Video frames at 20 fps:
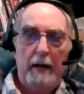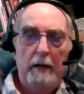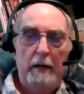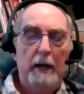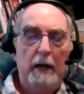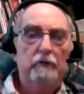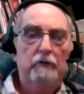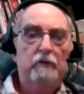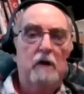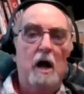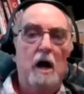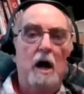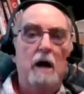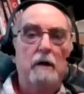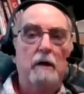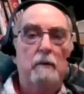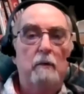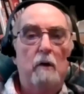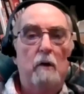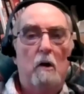it's got
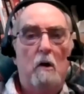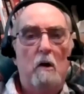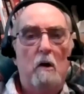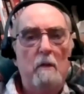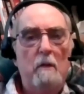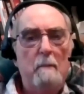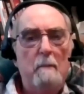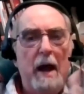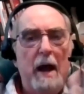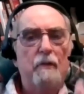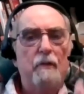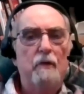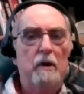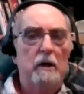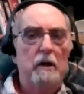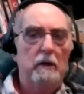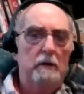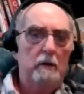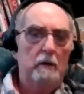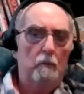all the math in
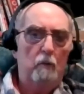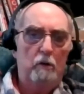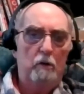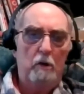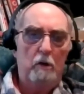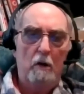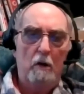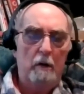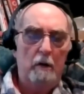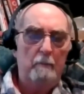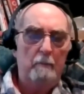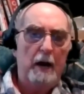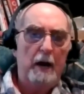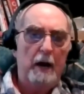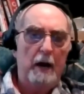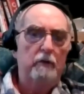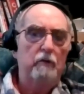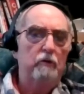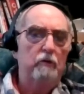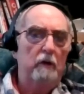it that we're talking about
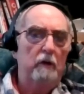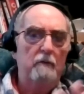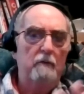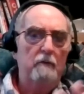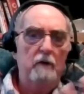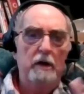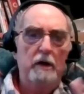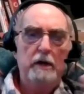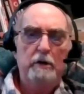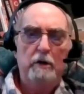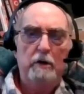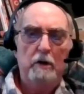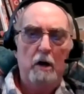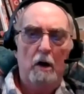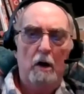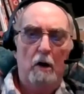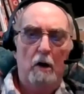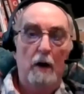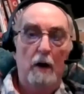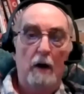that you'll ever need to
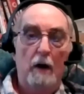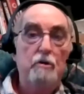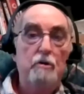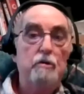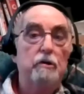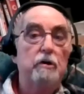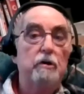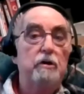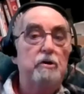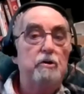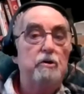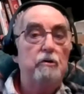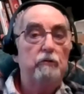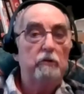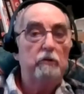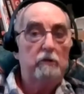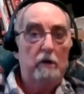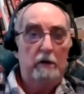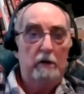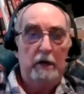know, and you can use
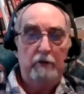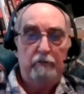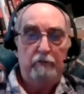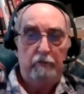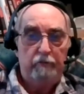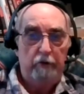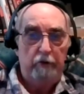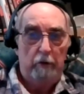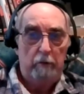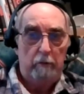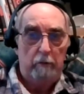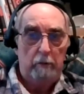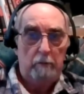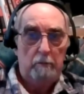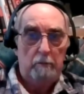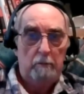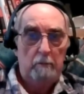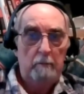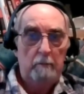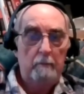it to teach your children.
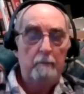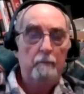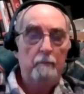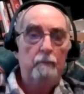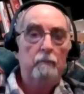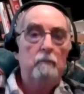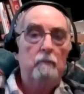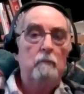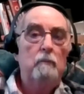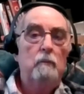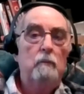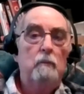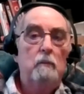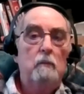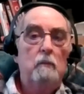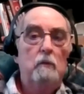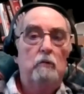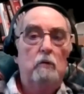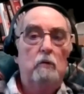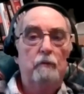
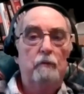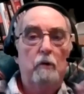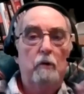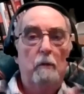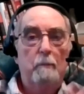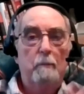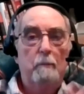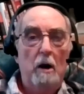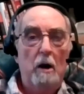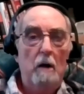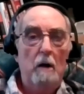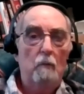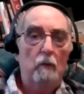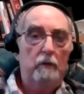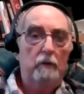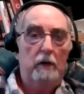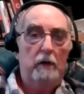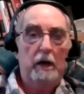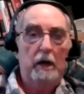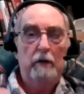So if you're a parent with
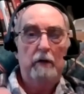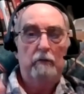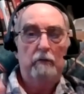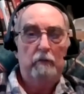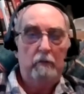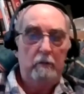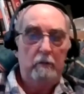kids,